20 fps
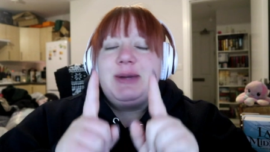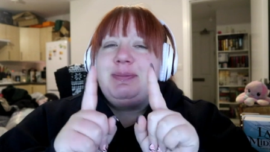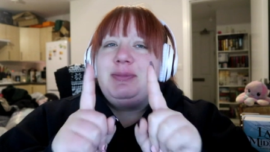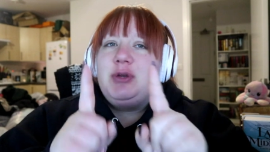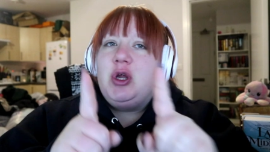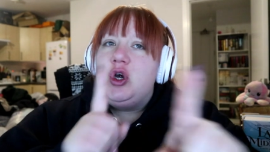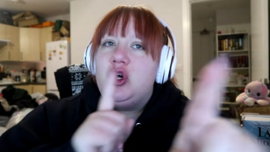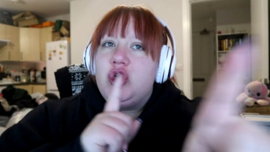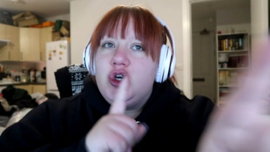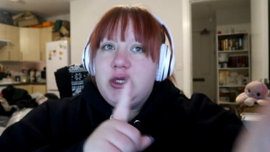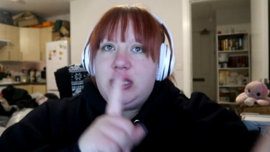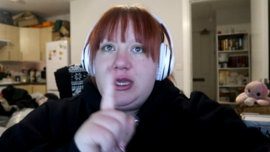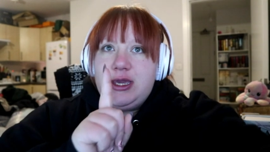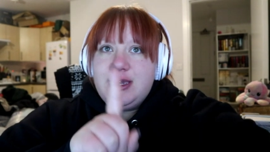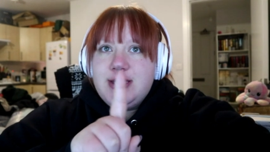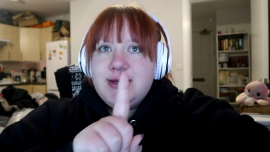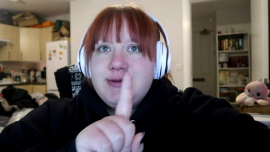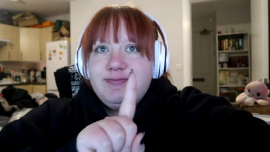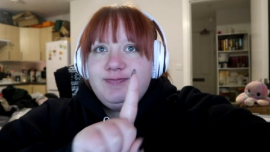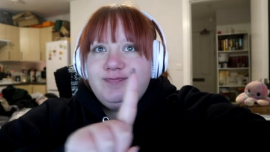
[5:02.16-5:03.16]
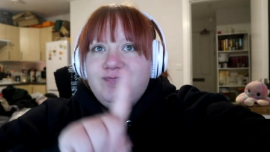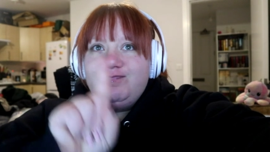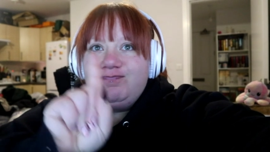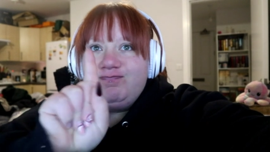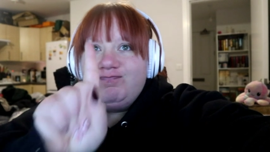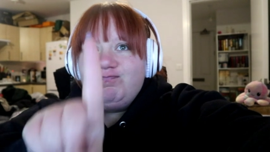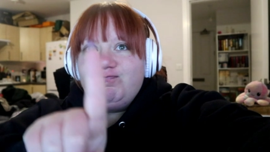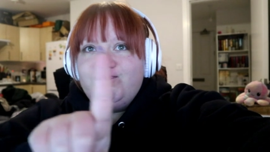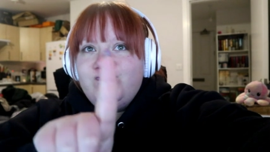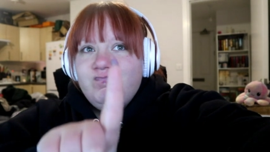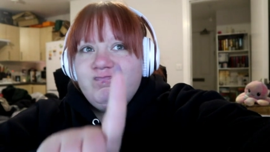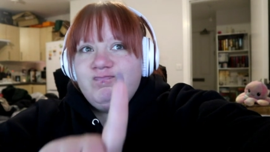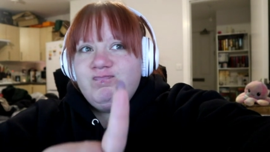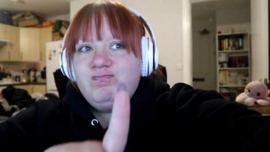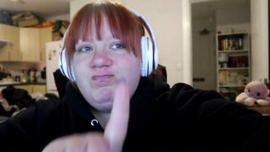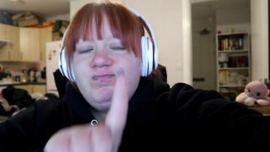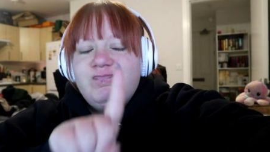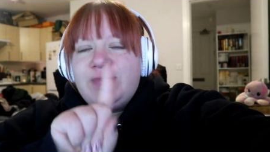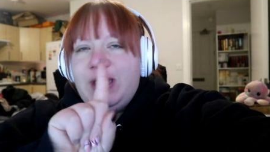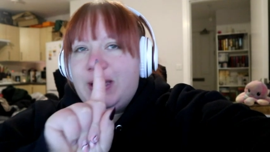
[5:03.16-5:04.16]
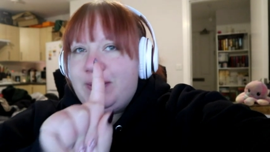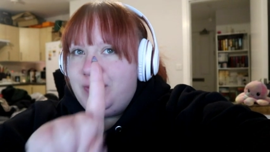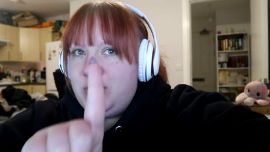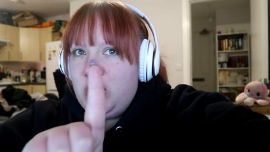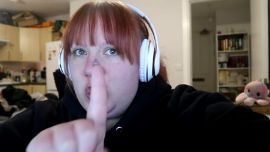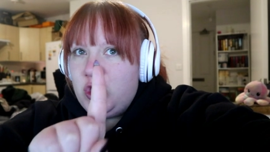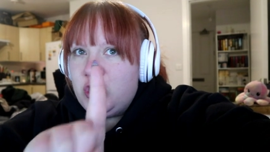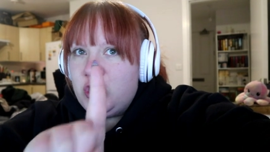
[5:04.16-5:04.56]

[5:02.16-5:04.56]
am not okay. I'm not